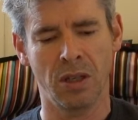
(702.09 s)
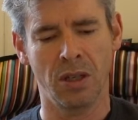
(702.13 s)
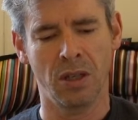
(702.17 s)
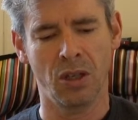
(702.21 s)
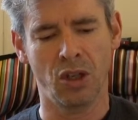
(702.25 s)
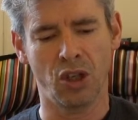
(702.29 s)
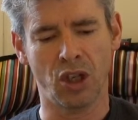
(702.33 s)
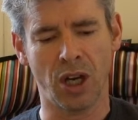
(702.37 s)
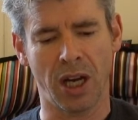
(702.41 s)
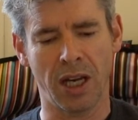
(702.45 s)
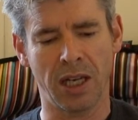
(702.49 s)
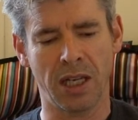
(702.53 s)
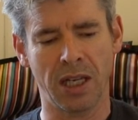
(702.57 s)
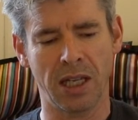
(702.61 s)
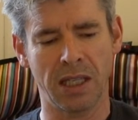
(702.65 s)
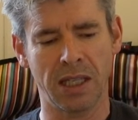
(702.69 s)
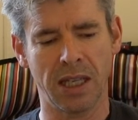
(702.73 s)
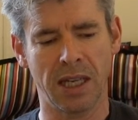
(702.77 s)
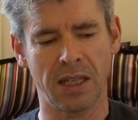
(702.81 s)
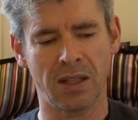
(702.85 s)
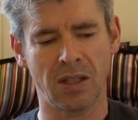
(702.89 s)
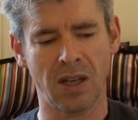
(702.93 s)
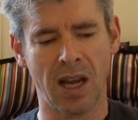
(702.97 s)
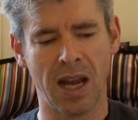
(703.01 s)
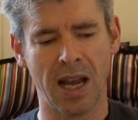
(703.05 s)
shaking
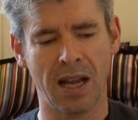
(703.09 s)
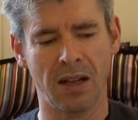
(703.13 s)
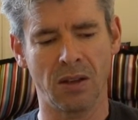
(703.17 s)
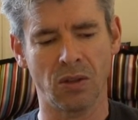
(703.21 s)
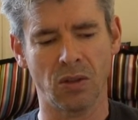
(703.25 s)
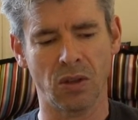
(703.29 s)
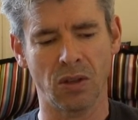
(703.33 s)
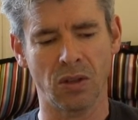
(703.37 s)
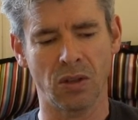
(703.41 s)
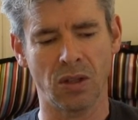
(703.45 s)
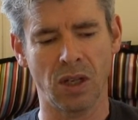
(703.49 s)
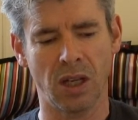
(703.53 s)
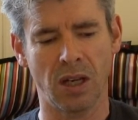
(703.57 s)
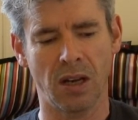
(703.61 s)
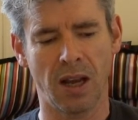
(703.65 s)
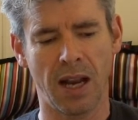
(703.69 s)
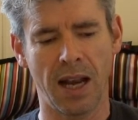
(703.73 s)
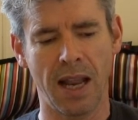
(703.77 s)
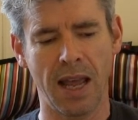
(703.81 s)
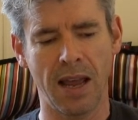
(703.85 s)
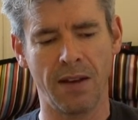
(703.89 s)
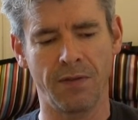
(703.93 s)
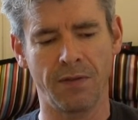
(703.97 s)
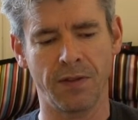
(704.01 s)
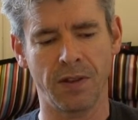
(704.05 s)
their tails until I
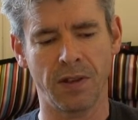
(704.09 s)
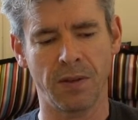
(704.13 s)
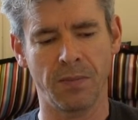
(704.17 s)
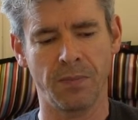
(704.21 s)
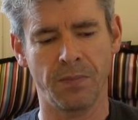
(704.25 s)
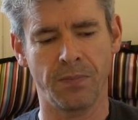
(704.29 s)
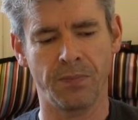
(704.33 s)
left.